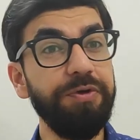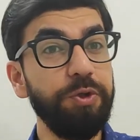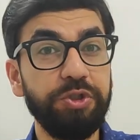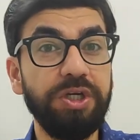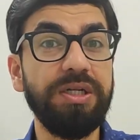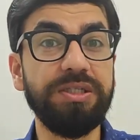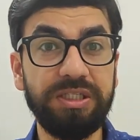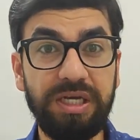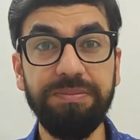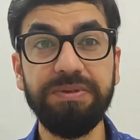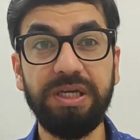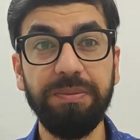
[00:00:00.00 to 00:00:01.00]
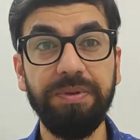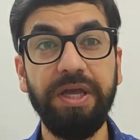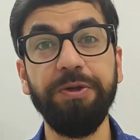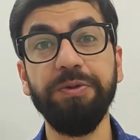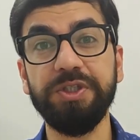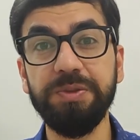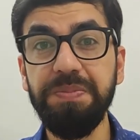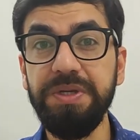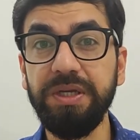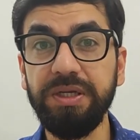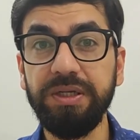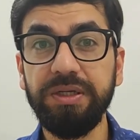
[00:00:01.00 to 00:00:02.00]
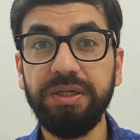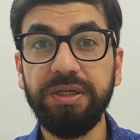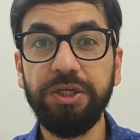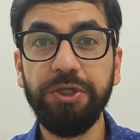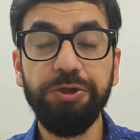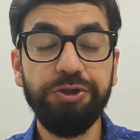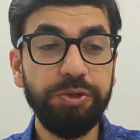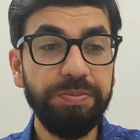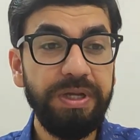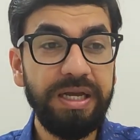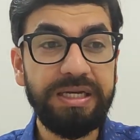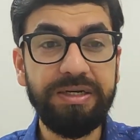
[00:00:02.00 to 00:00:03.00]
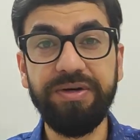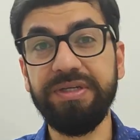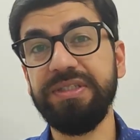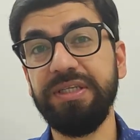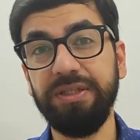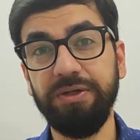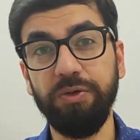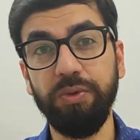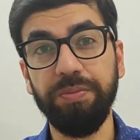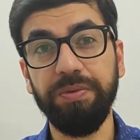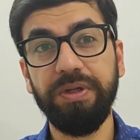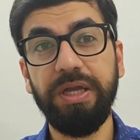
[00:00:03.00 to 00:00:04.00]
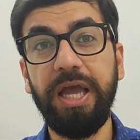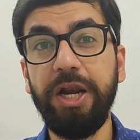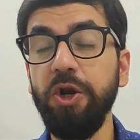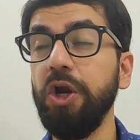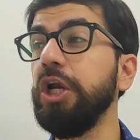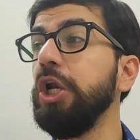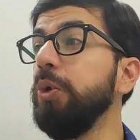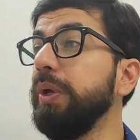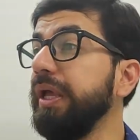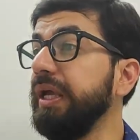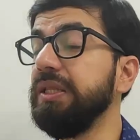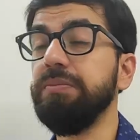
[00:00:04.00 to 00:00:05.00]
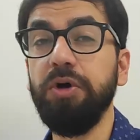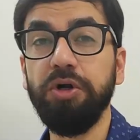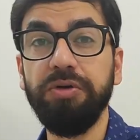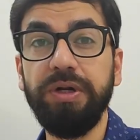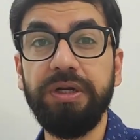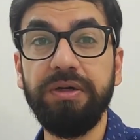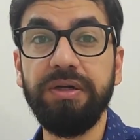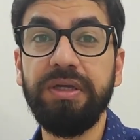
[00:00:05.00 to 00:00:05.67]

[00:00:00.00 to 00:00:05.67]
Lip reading: your chance comes up and you speak, you should be addressing the group and not looking at the moderator.